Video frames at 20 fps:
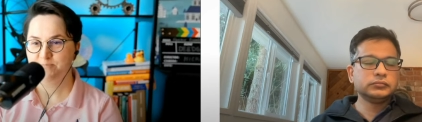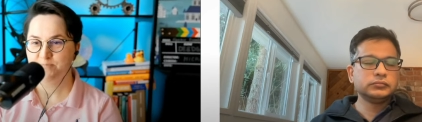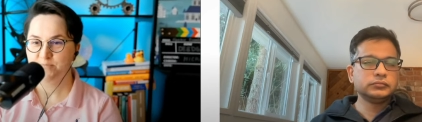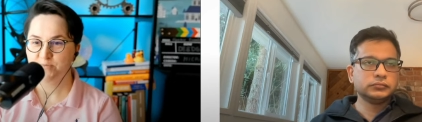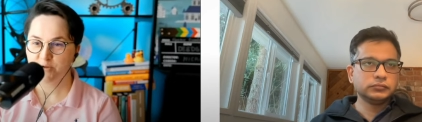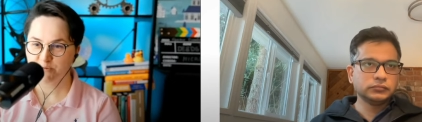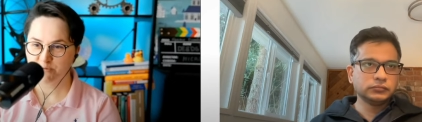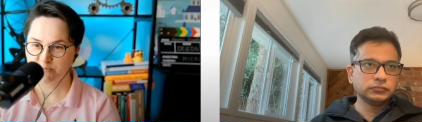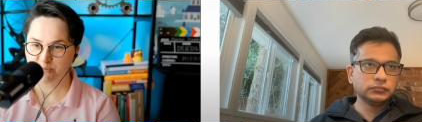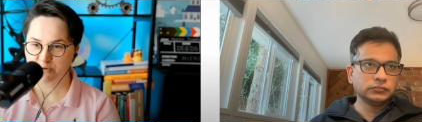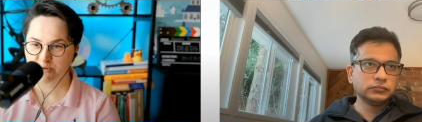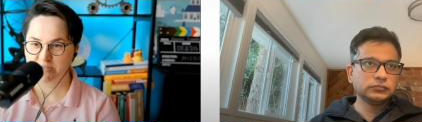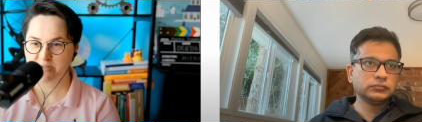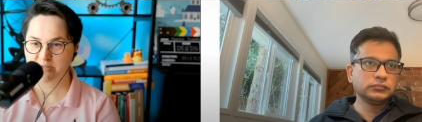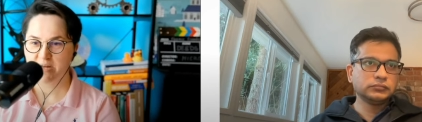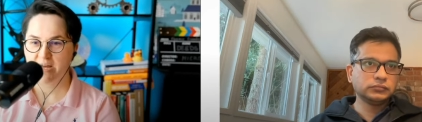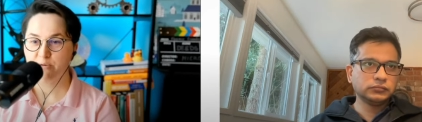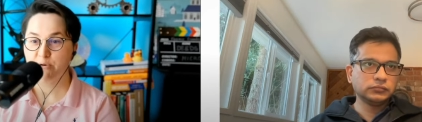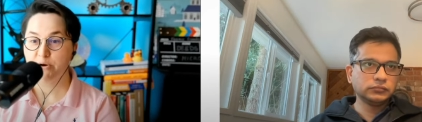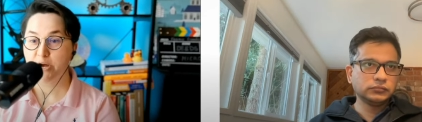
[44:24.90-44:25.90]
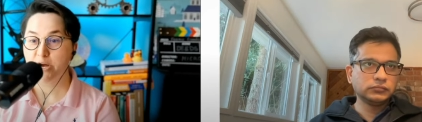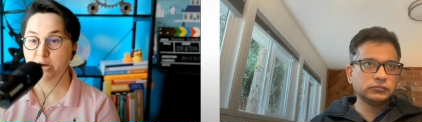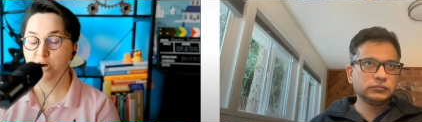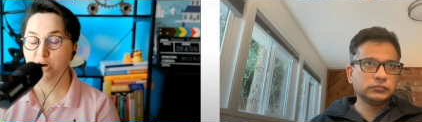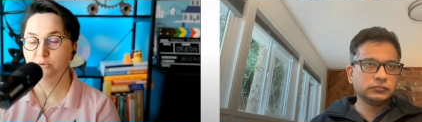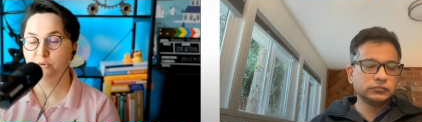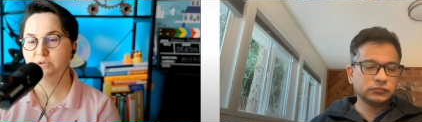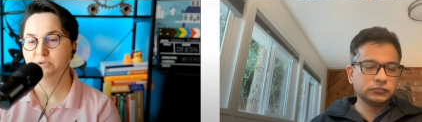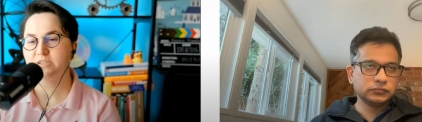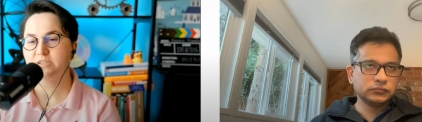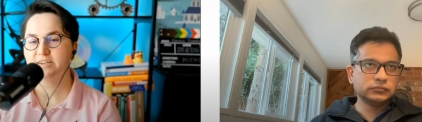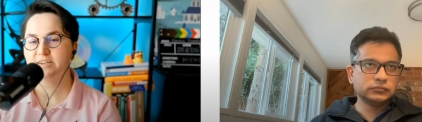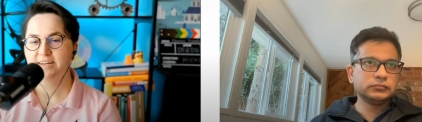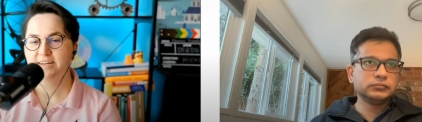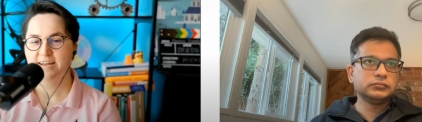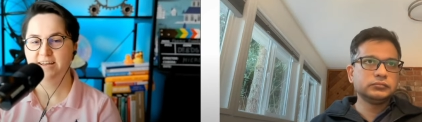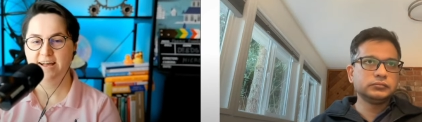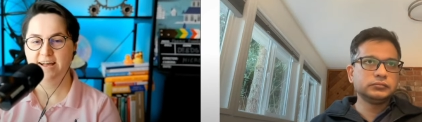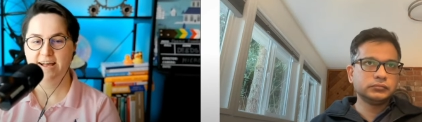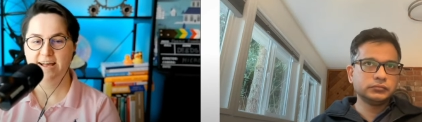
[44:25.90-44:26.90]
Speaker 1: notebooks, our code,
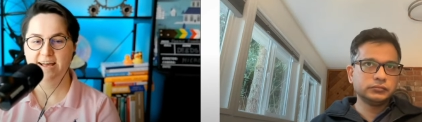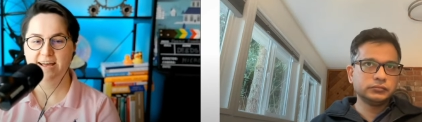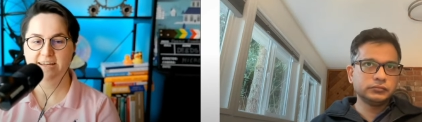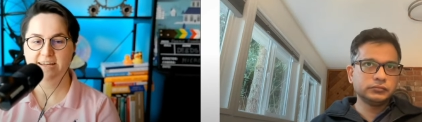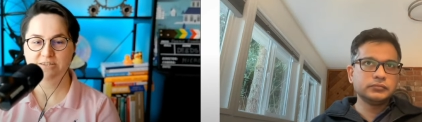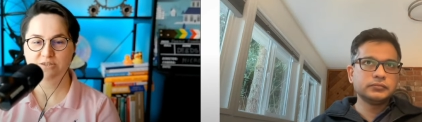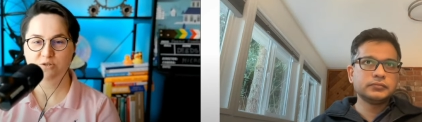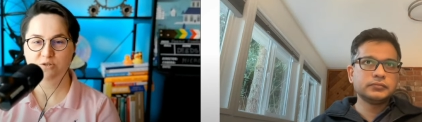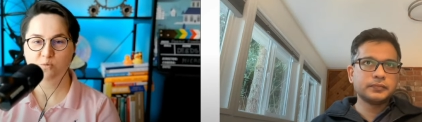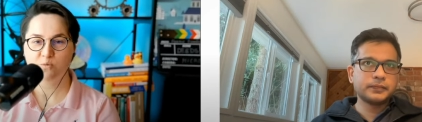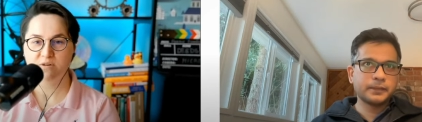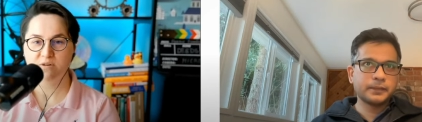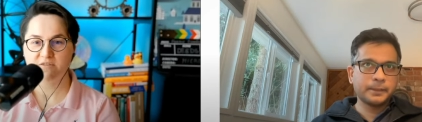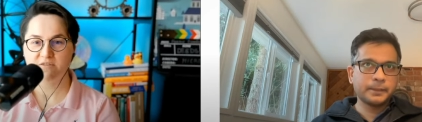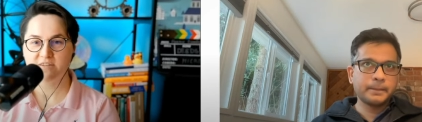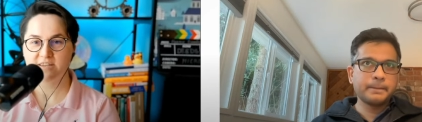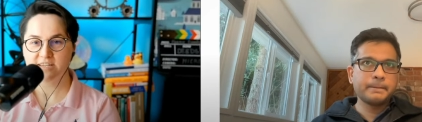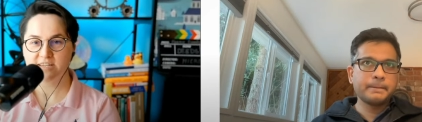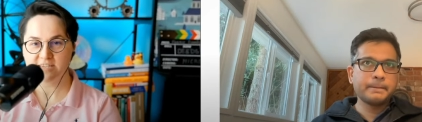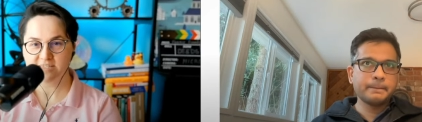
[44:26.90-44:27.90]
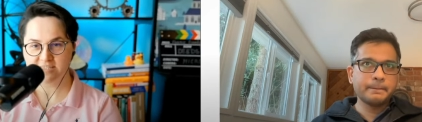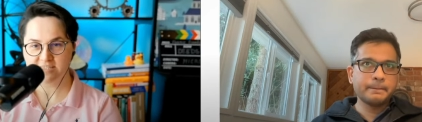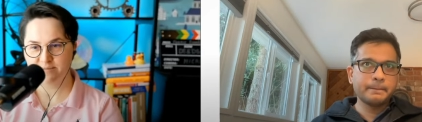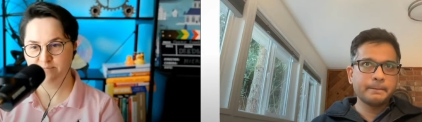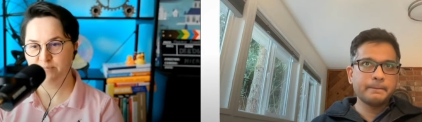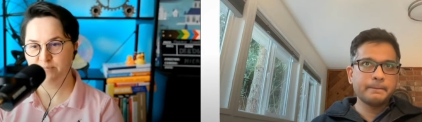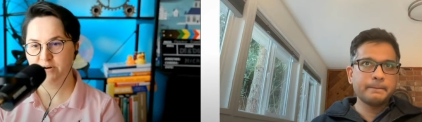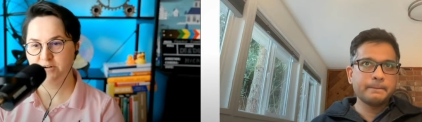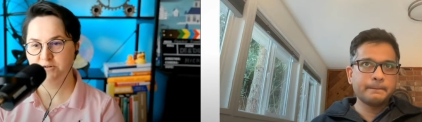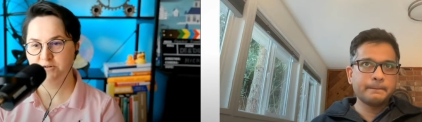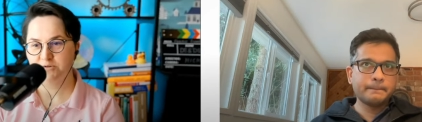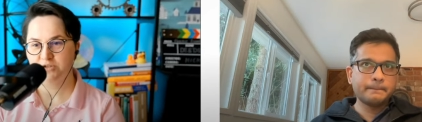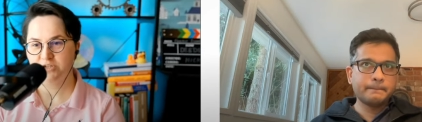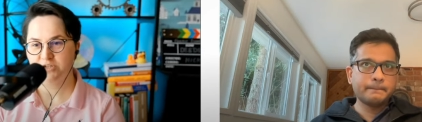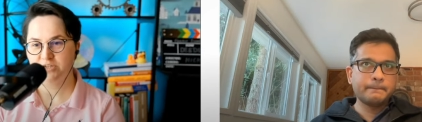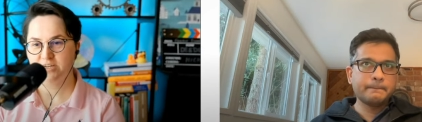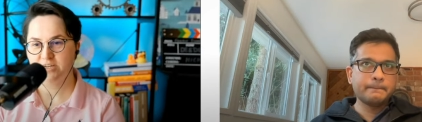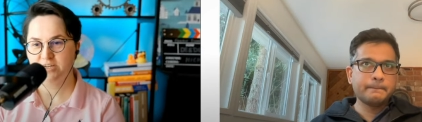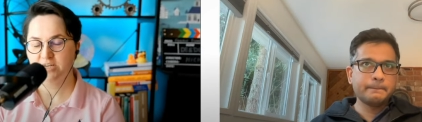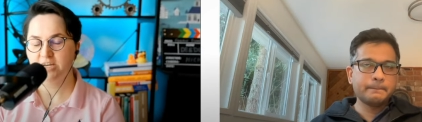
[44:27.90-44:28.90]
and with this approach,
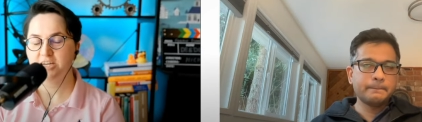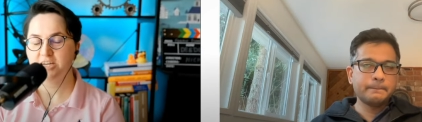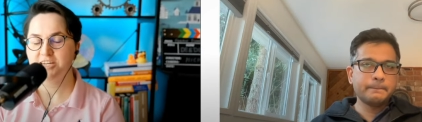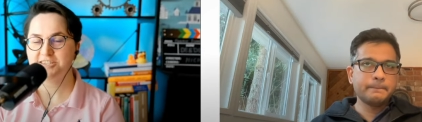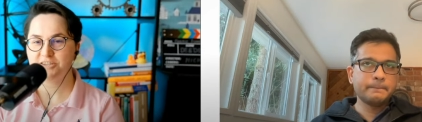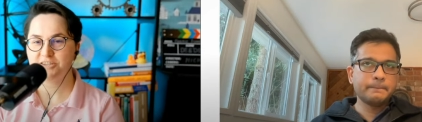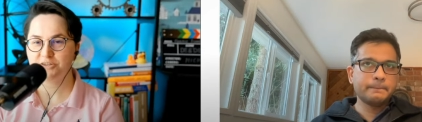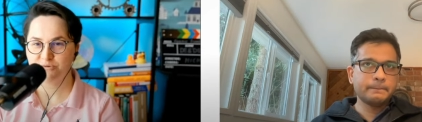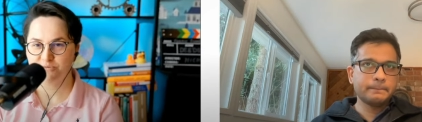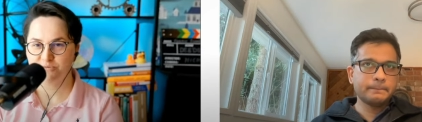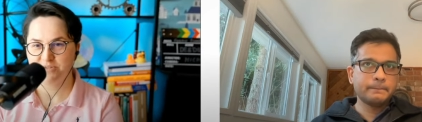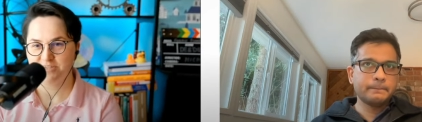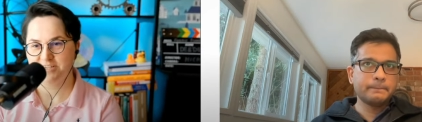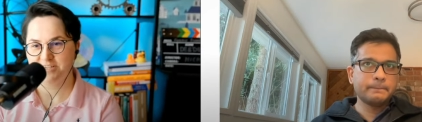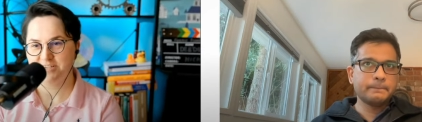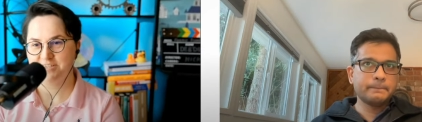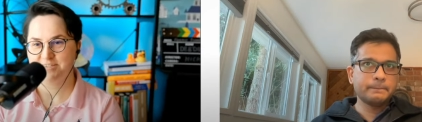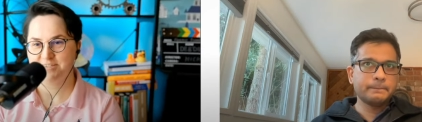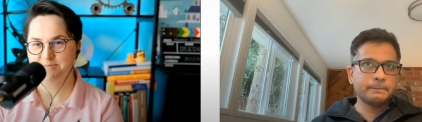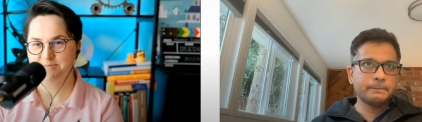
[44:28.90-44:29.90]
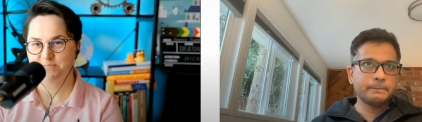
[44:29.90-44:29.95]
it's a true SaaS.